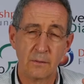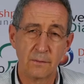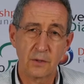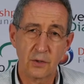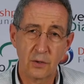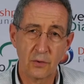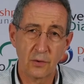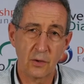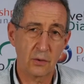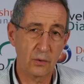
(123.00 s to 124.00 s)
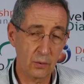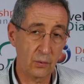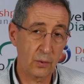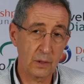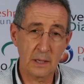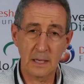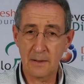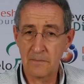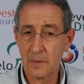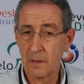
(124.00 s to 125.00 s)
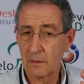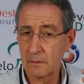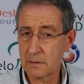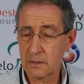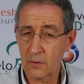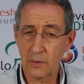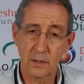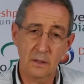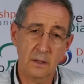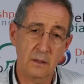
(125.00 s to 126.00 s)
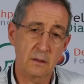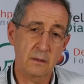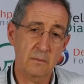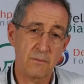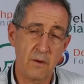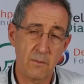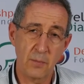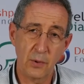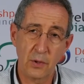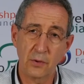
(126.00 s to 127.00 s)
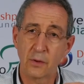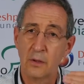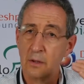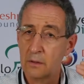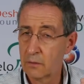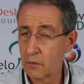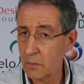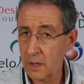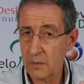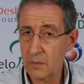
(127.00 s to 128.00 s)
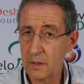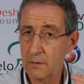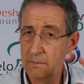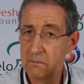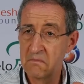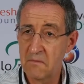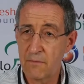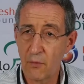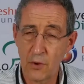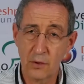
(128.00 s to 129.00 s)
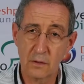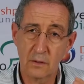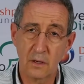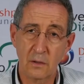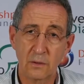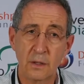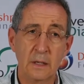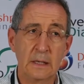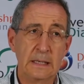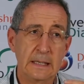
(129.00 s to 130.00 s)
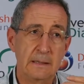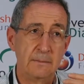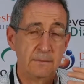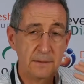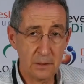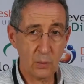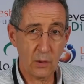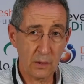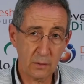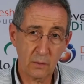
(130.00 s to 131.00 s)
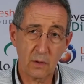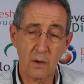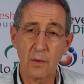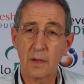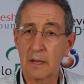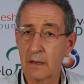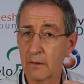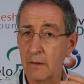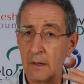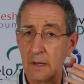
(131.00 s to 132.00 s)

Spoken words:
for children who also in from birth to maybe 4 years old, field workers were going out